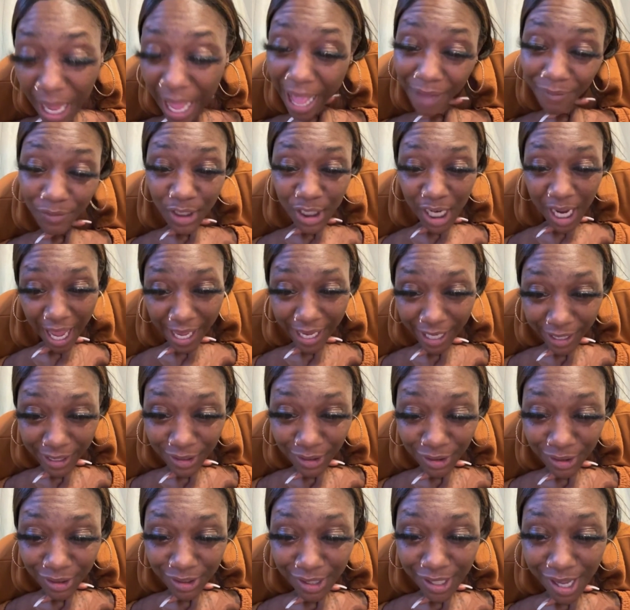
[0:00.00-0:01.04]
I've
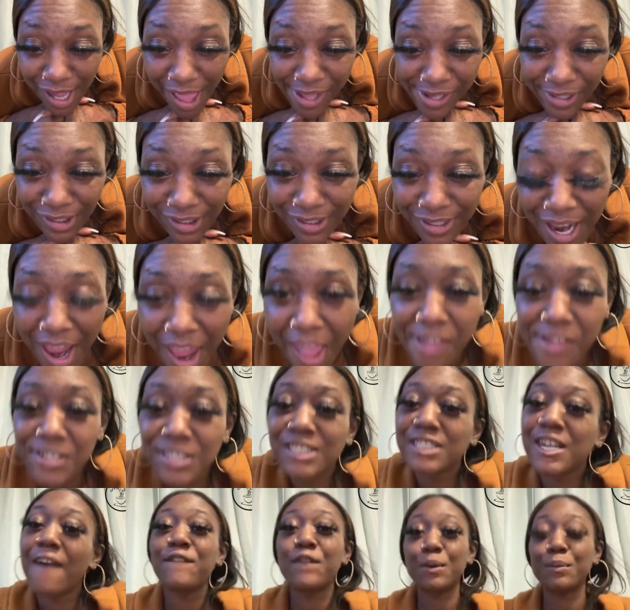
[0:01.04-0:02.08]
changed.
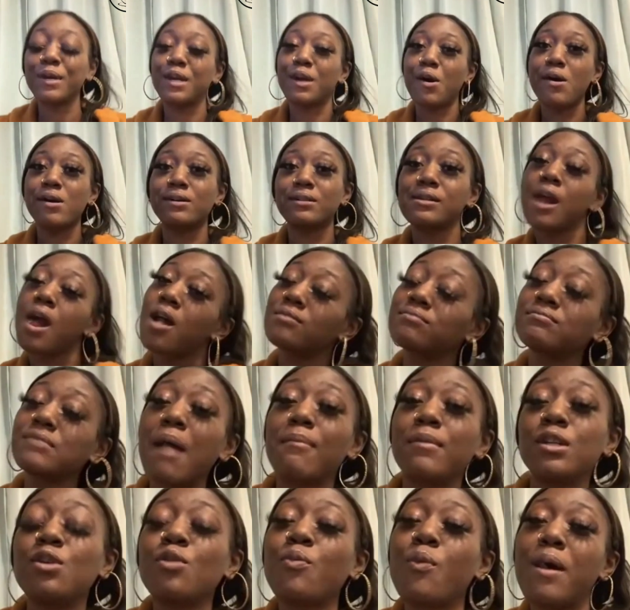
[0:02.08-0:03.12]
For real.
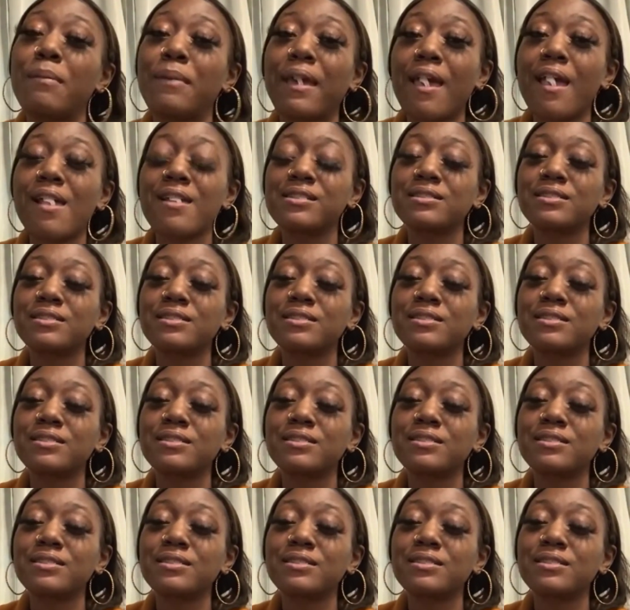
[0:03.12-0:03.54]
I'm a new woman.